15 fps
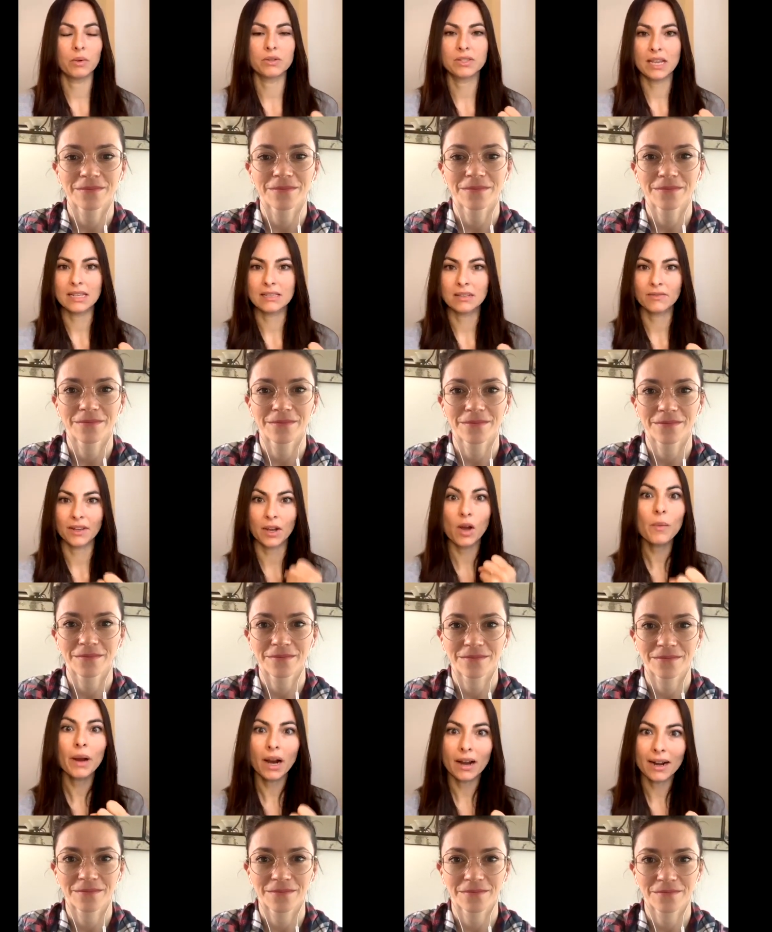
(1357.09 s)
Speaker 1: sense of like oh
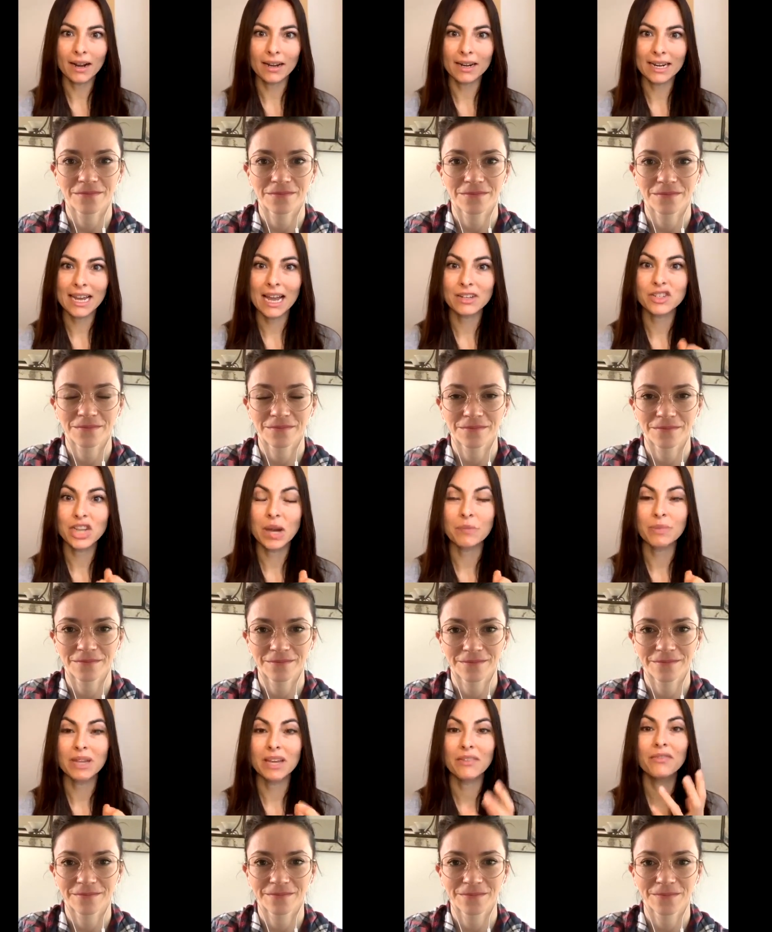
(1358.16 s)
my god i got to catch up
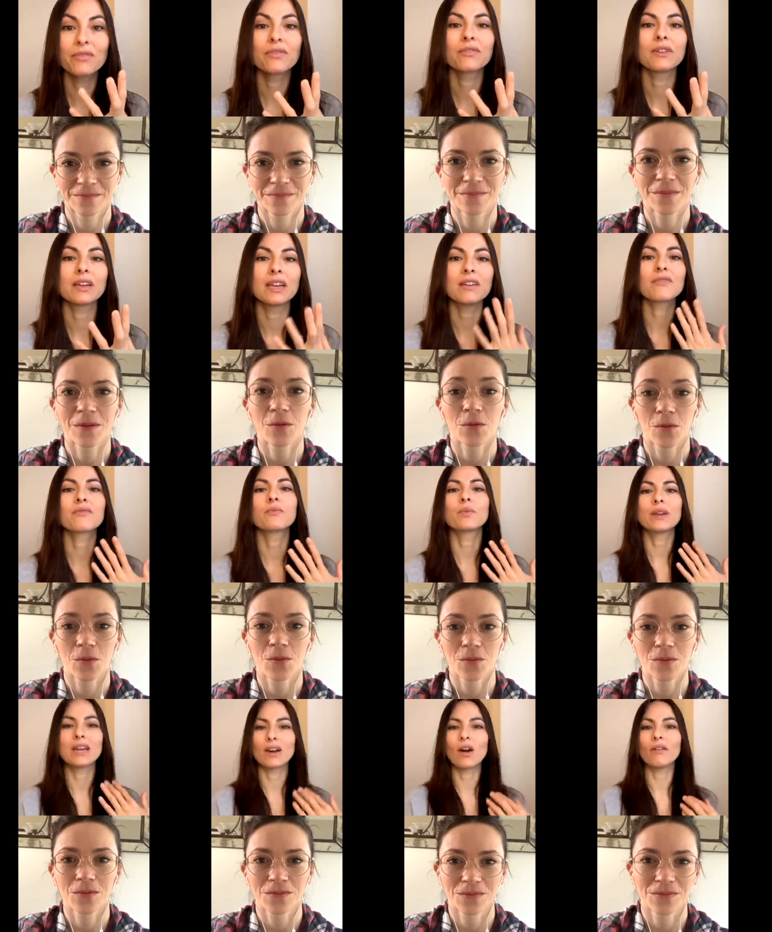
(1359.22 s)
if if we
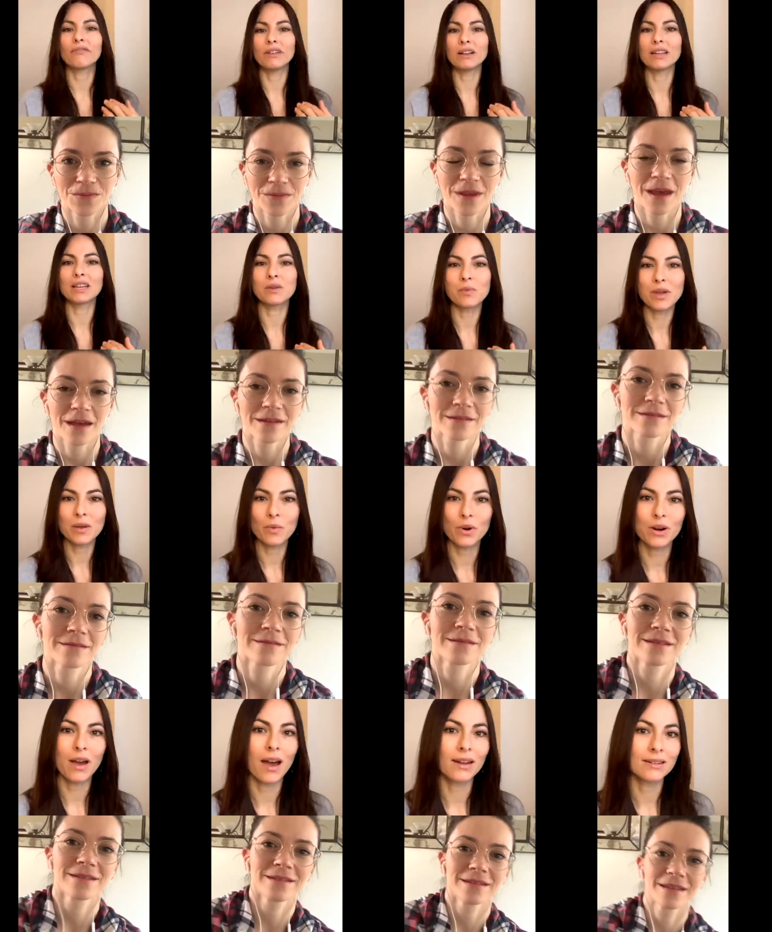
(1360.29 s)
at all felt yeah. like we were
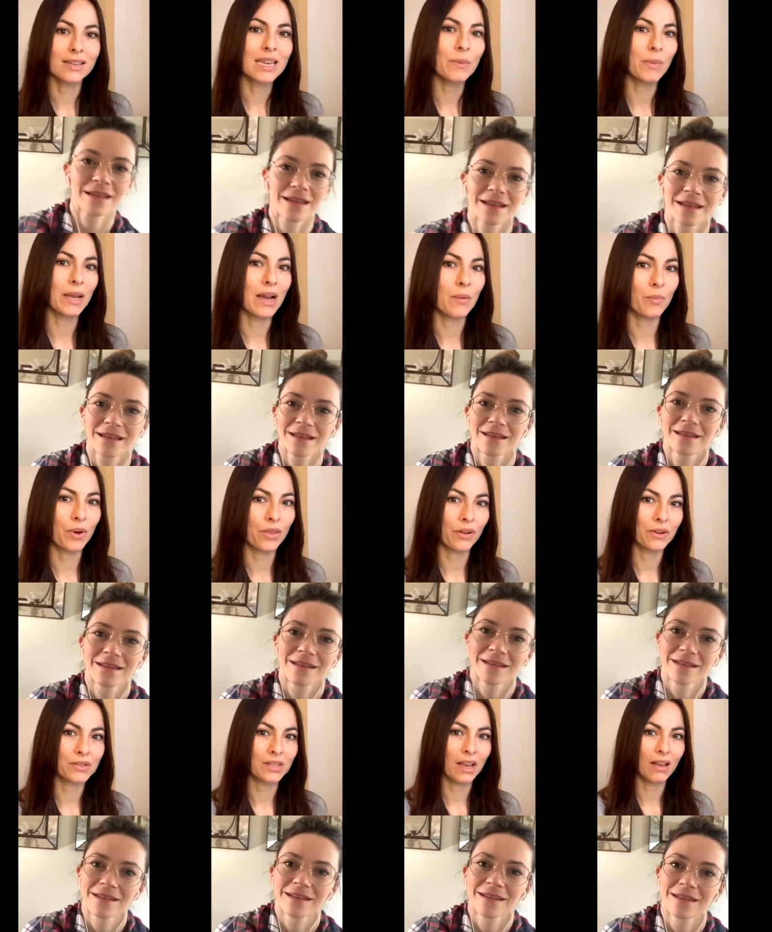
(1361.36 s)
not keeping up with
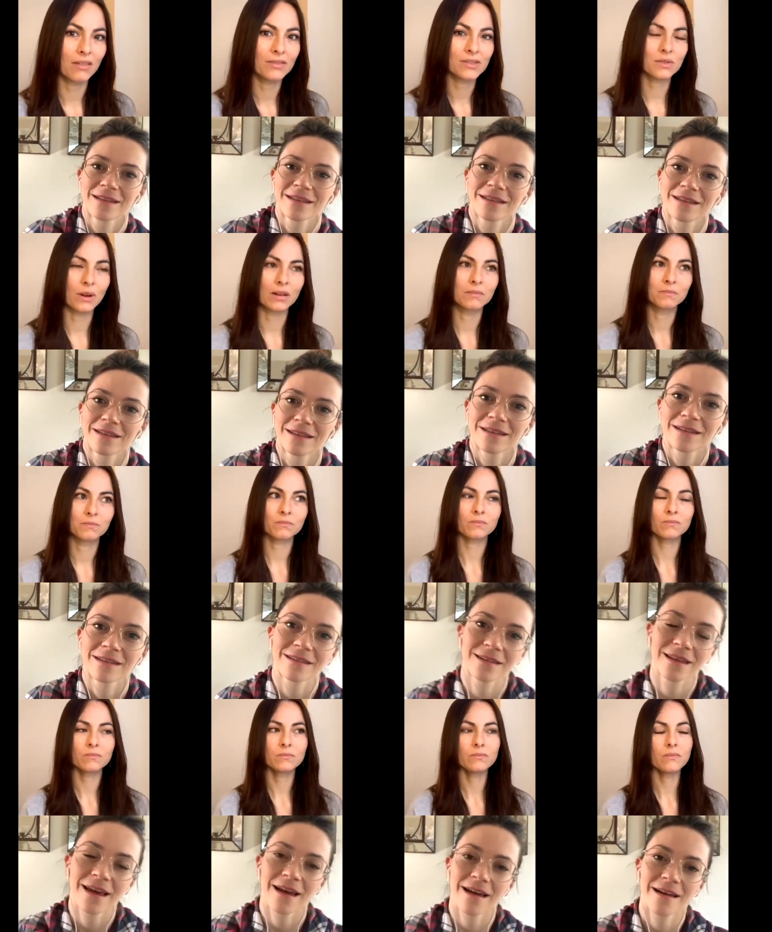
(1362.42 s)
ourselves right
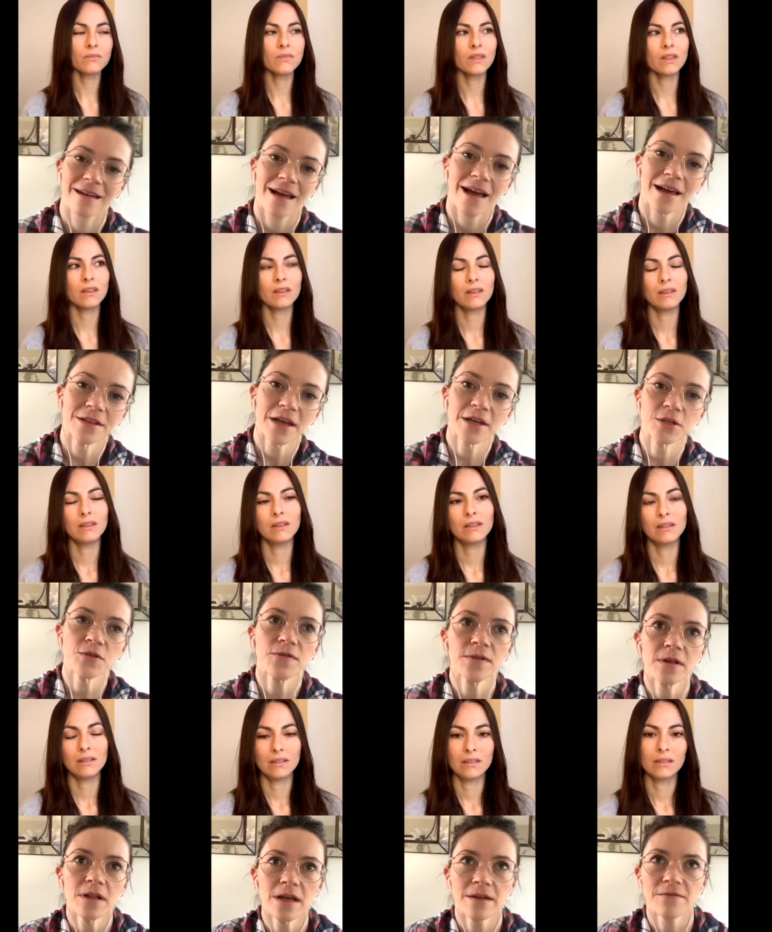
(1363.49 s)
Speaker 2: yeah i, I do feel
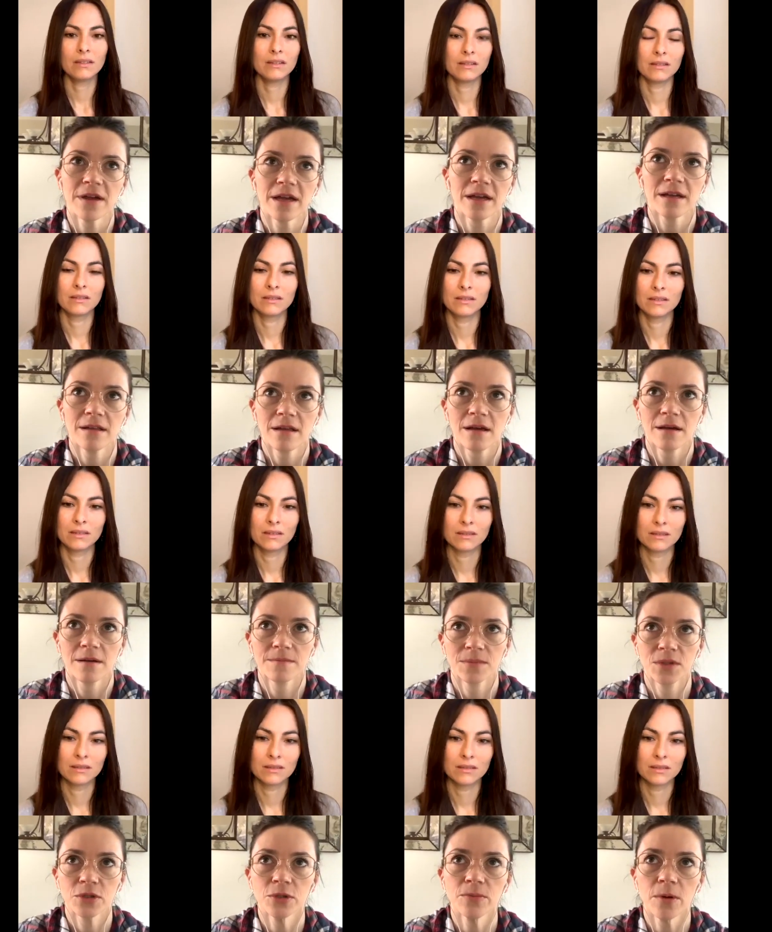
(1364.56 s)
i've had um,
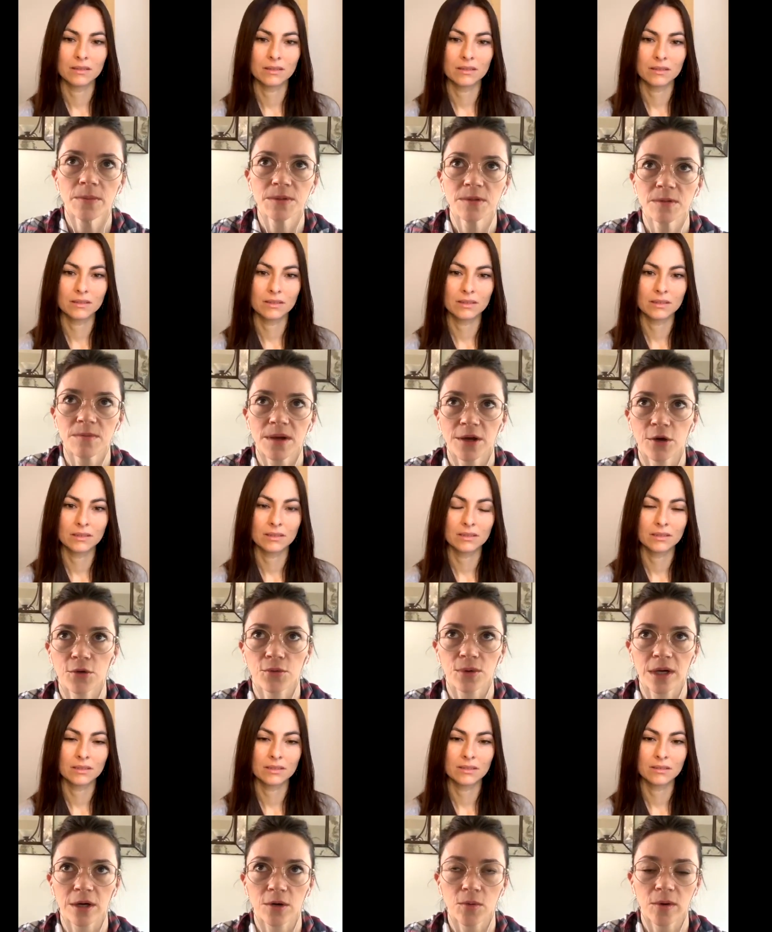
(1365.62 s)
two moments in my
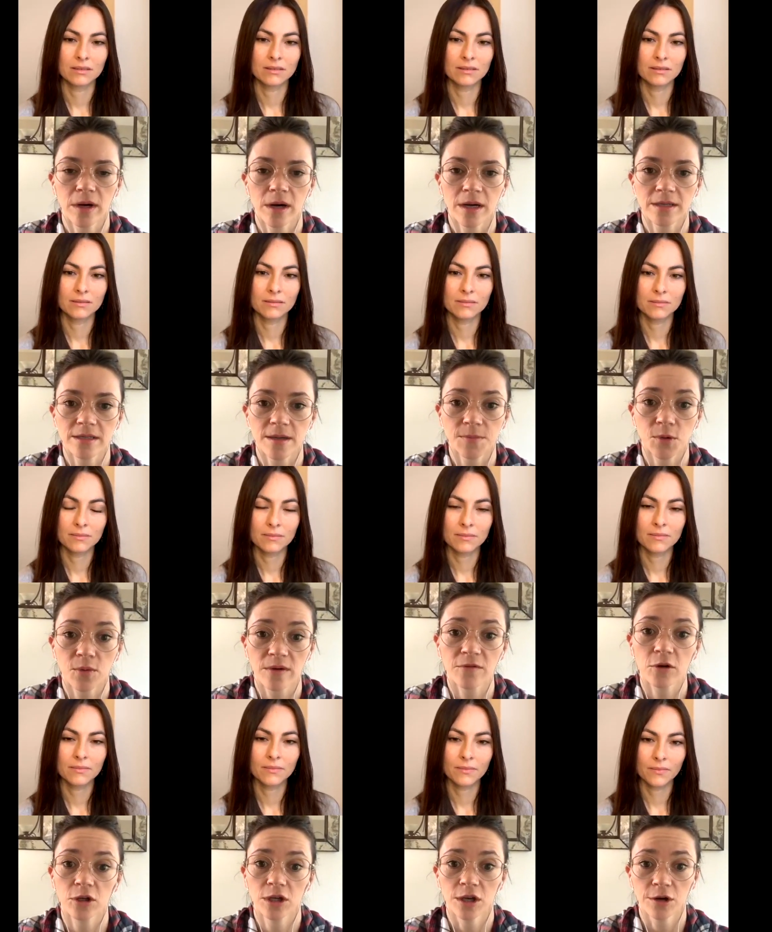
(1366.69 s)
career where i stepped away for a
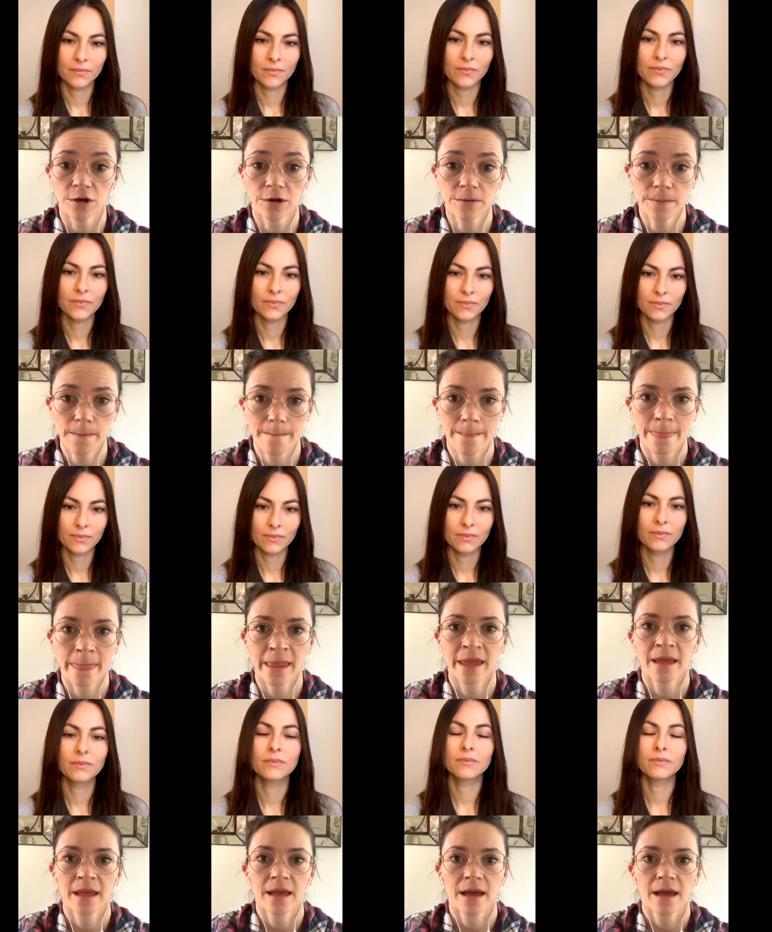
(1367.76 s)
year Mm-hmm.